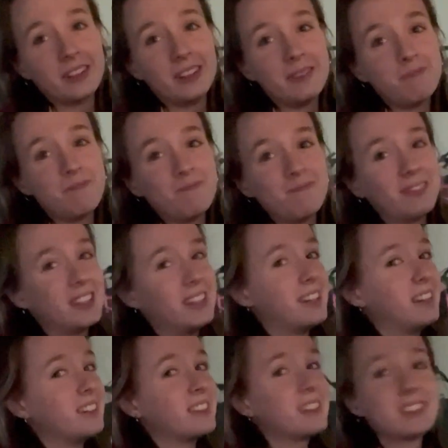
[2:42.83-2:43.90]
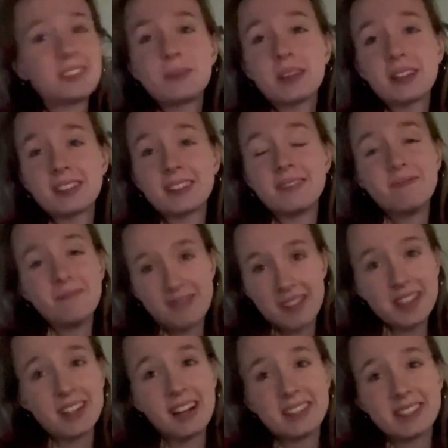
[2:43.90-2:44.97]
read because this obsession
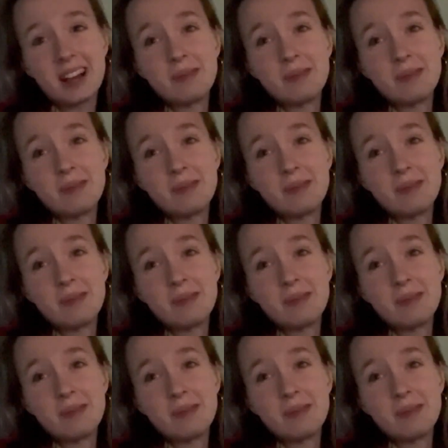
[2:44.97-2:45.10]
is not